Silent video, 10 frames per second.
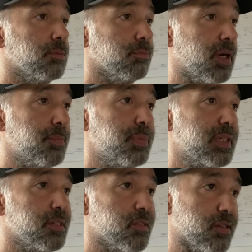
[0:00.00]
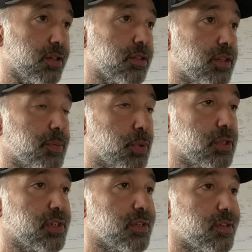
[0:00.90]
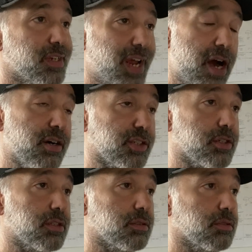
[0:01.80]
might be considered the person's character.